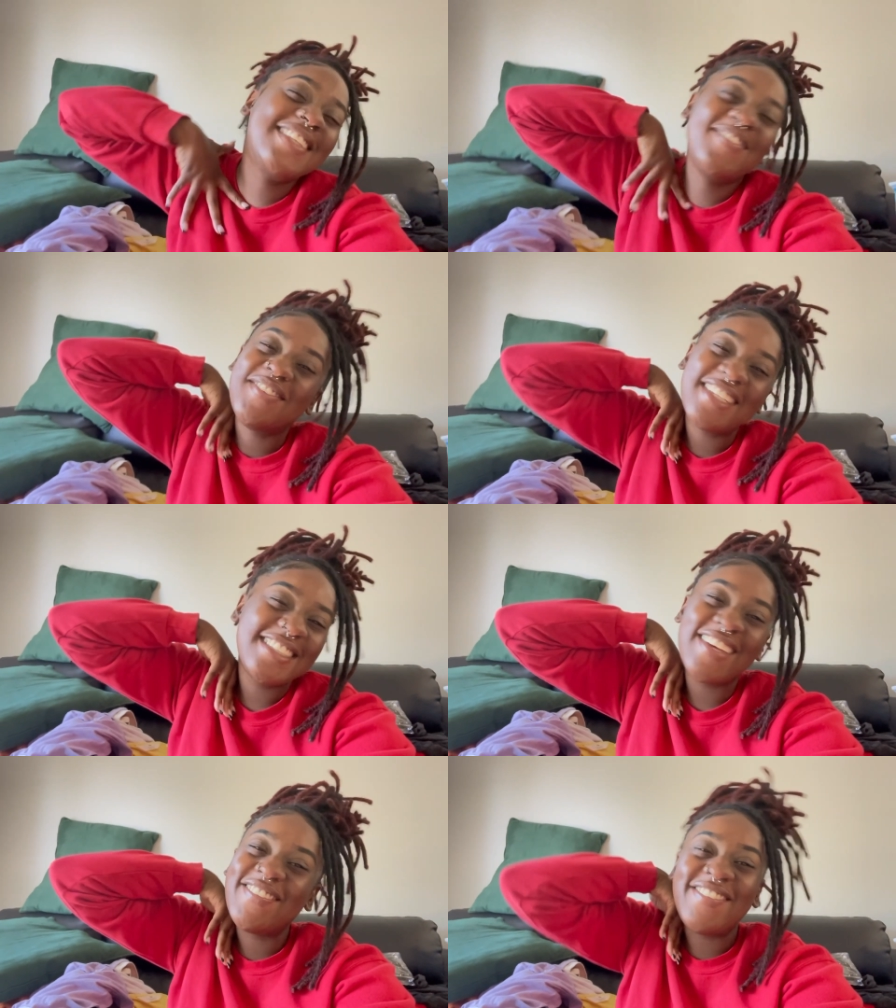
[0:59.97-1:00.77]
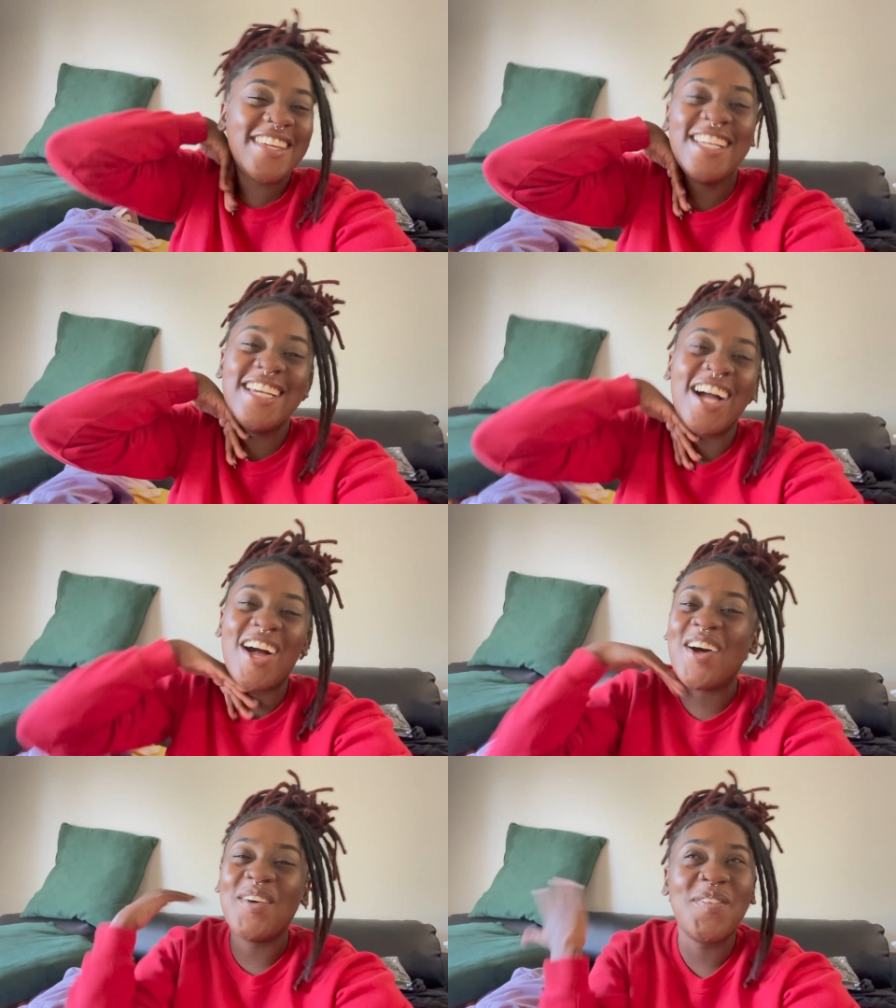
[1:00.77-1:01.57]
to miss a
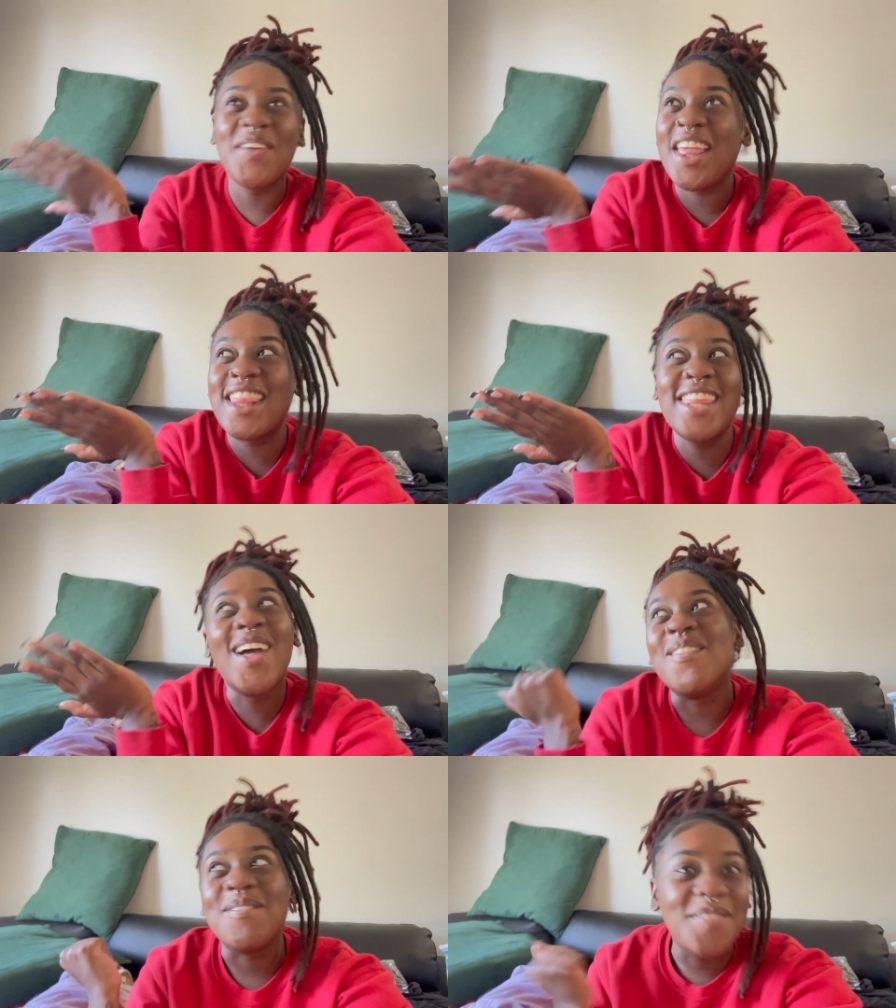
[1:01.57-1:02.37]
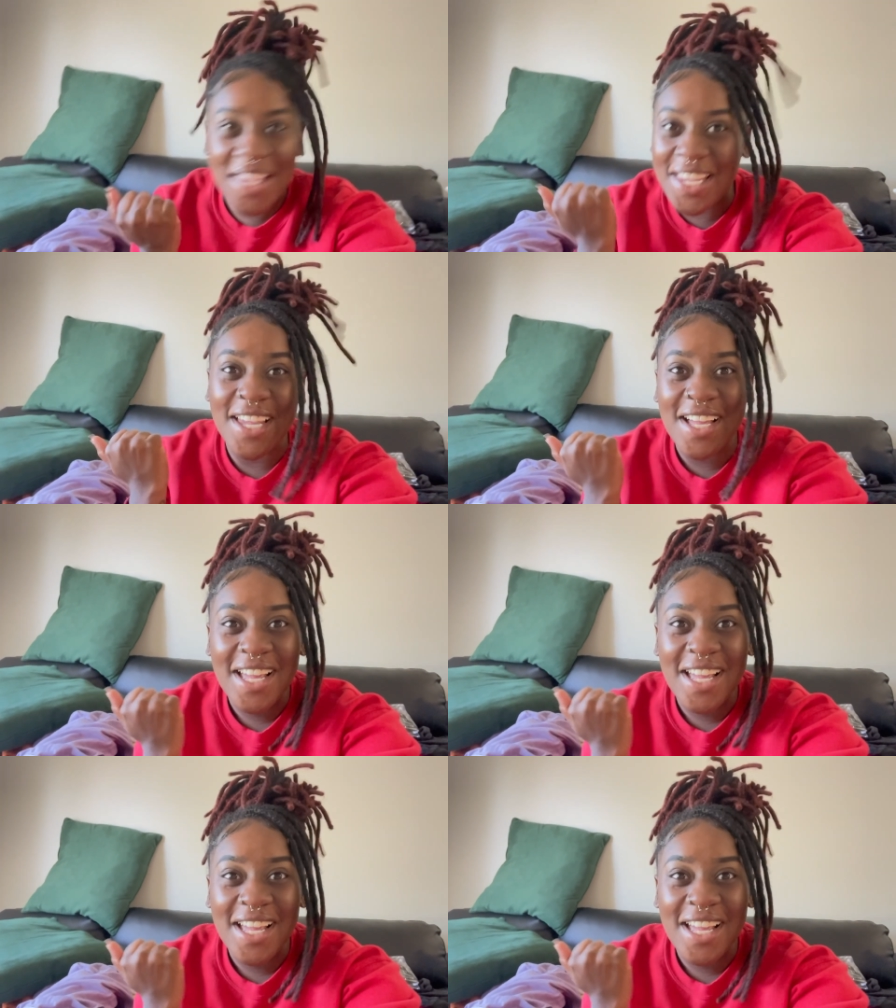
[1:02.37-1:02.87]
video with me?